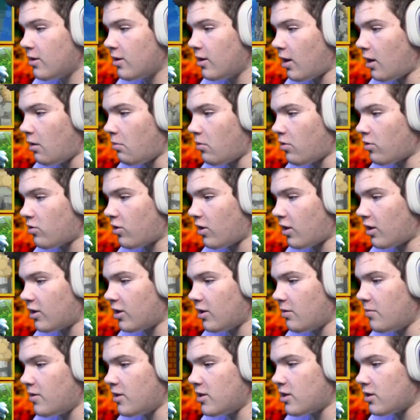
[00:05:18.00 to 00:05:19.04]
That'll most
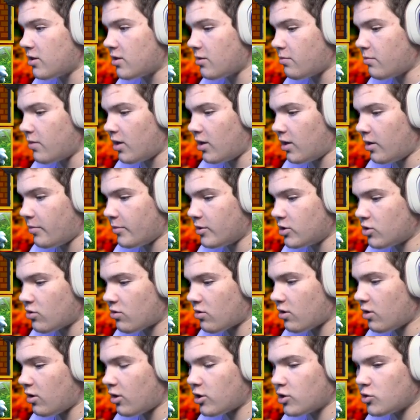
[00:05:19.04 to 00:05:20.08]
likely be the thumbnail image. There's
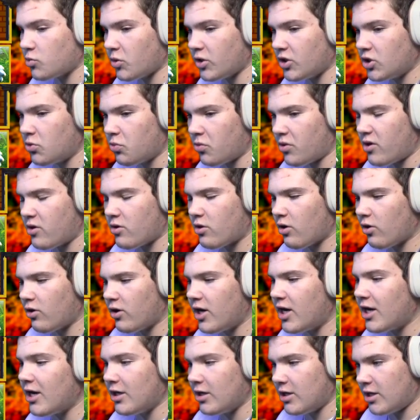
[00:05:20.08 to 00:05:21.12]
a large winch. Will you turn
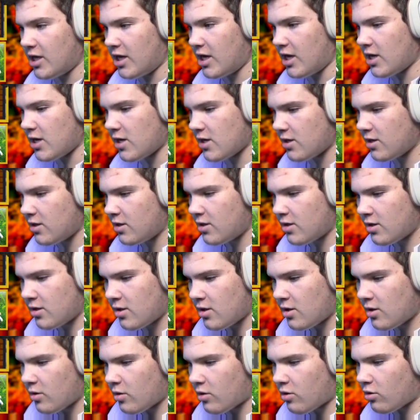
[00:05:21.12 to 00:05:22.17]
it? Indeed.
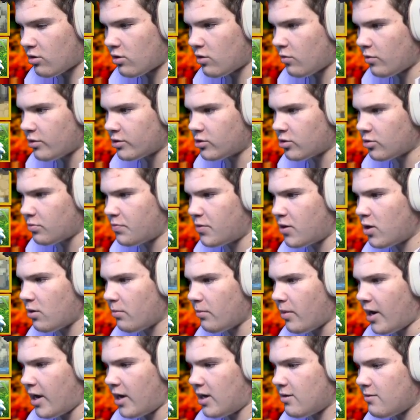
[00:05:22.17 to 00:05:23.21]
Turn the winch with pure
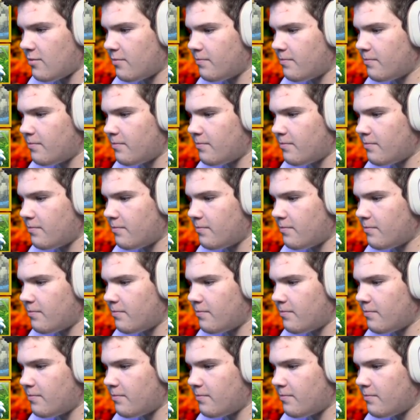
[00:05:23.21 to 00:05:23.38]
might.